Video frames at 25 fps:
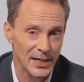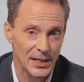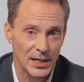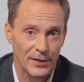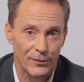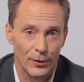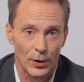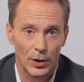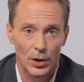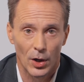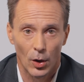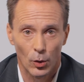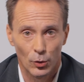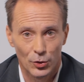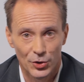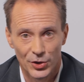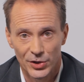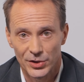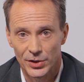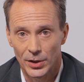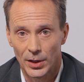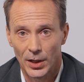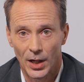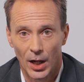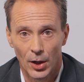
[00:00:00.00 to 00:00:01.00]
different
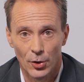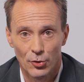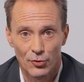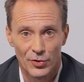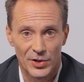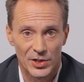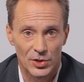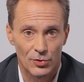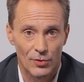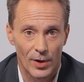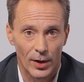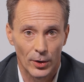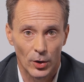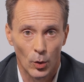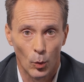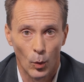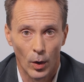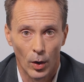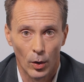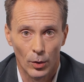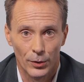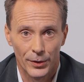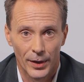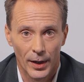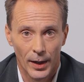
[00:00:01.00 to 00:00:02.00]
cultures and countries around the
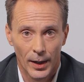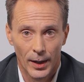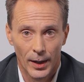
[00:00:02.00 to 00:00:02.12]
world.